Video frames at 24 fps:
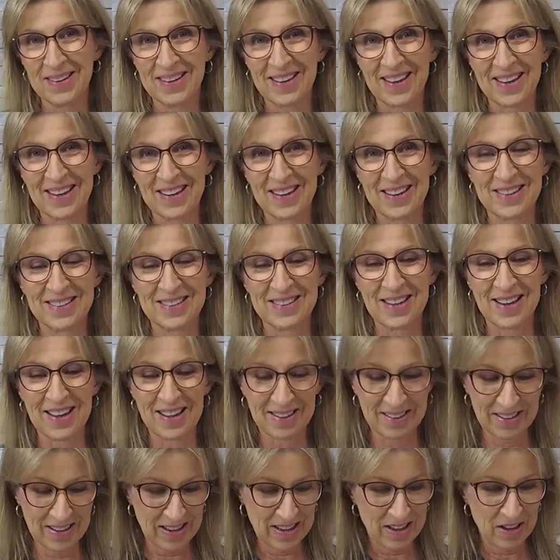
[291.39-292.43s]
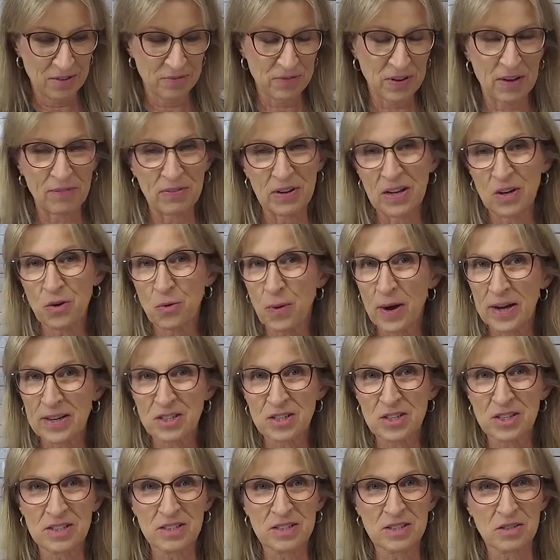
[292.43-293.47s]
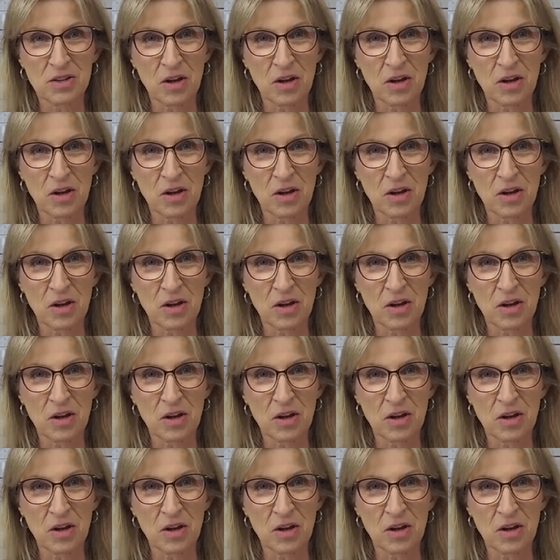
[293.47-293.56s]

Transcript: And if you have any questions,